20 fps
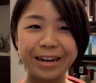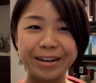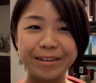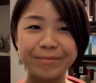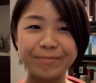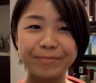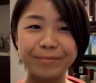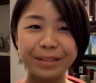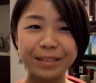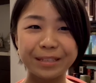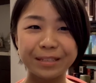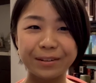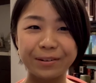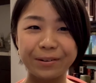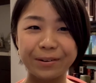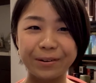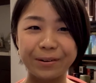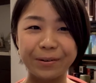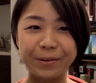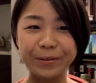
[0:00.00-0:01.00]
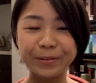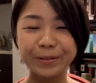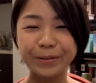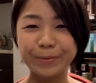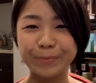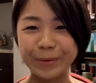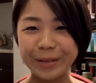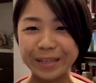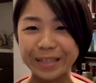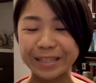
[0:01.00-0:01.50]
This also
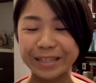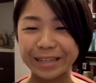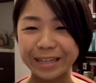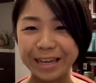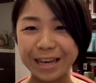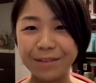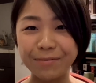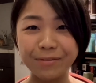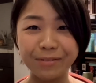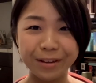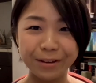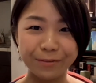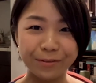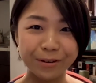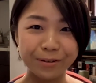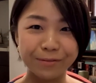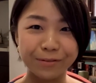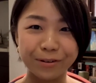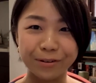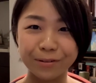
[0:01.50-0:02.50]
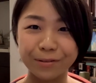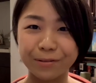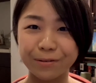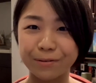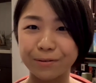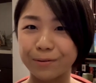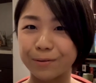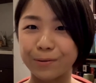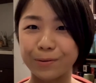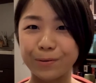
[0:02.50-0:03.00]
means that even if you've gone
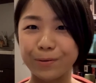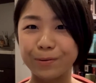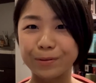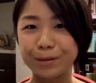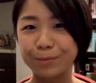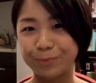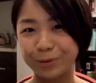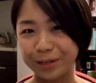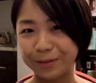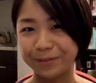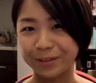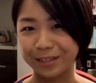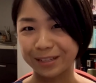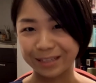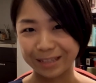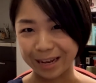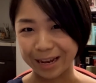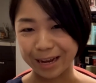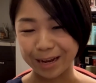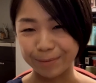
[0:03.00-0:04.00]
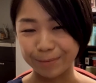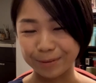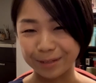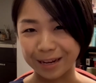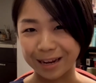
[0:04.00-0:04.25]
through all the previous steps